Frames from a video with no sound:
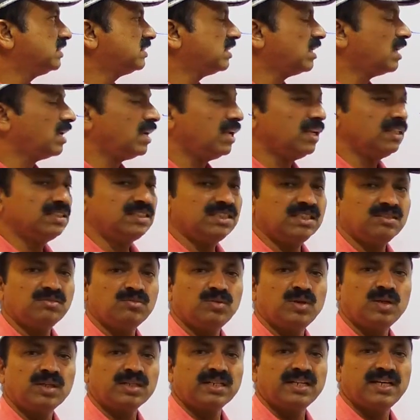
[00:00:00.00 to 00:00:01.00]

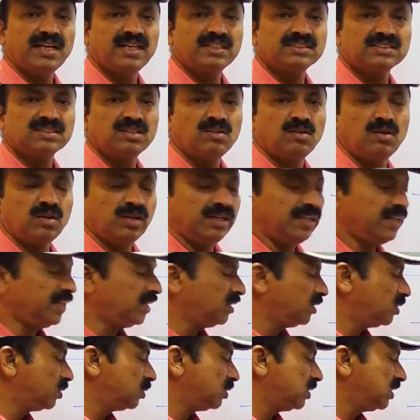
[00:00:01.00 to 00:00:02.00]
Salarjung worked as
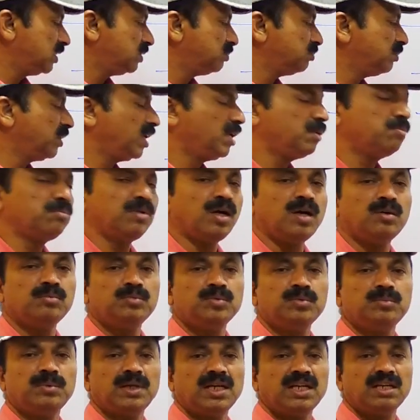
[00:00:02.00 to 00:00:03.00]
guardian to this Mir
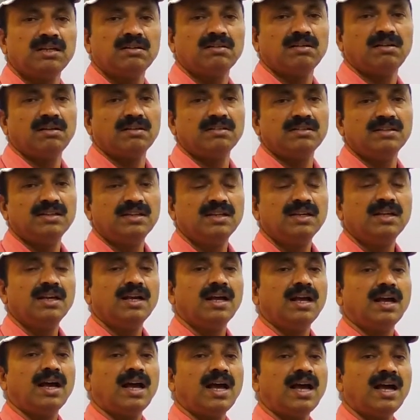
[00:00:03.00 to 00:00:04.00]
Mahbub Ali Khan.
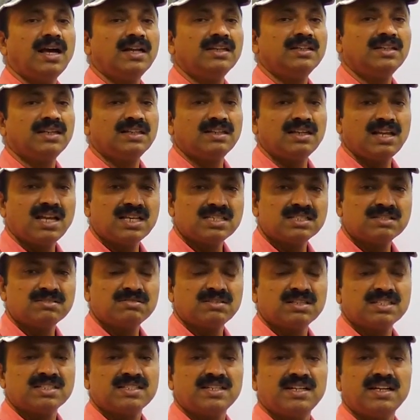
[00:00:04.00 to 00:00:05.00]
And at last
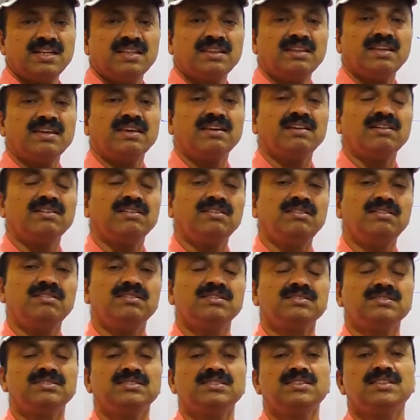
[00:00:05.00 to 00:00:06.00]
he was dead in the year
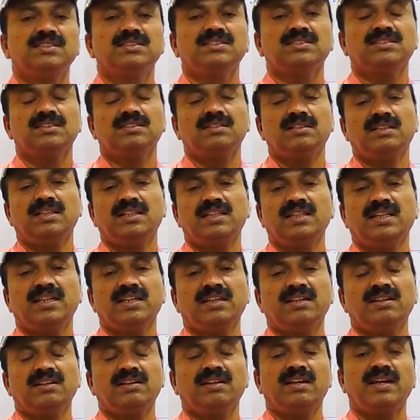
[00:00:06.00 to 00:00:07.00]

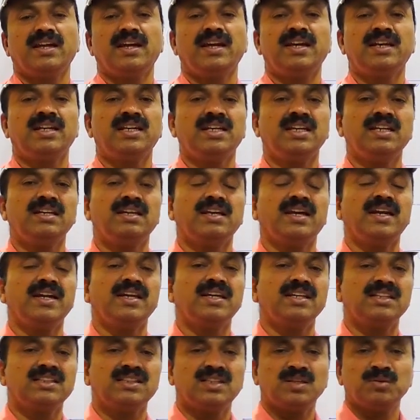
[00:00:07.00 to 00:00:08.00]

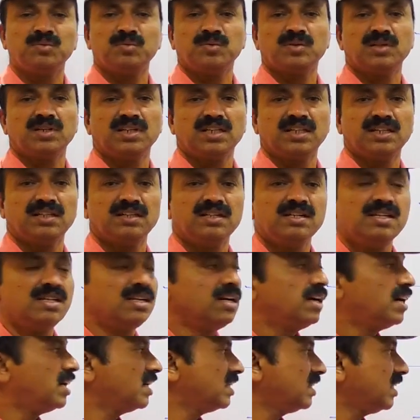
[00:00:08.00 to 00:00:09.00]
1883 only.
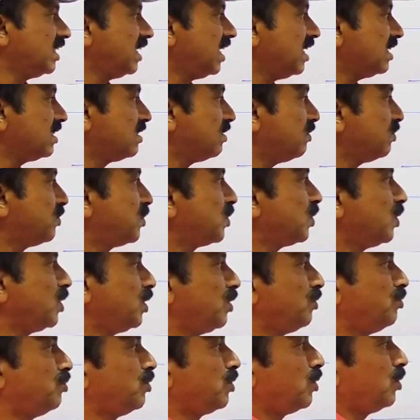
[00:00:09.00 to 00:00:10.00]
At the age of
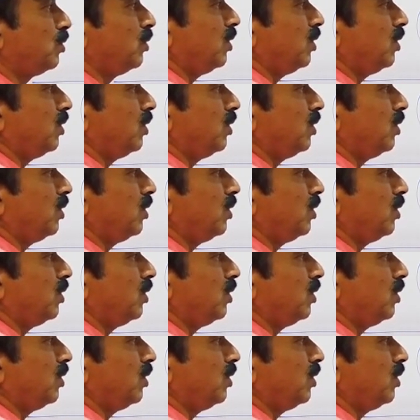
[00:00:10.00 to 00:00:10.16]
24